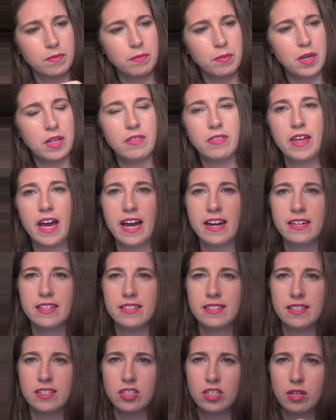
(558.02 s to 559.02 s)
but that
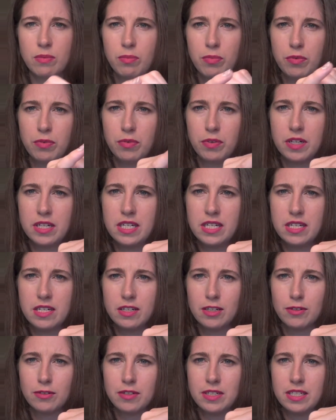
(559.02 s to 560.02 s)
is such a pretty
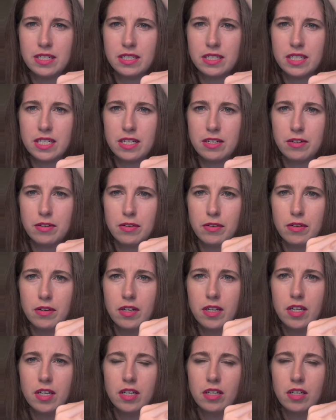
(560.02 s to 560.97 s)
green teal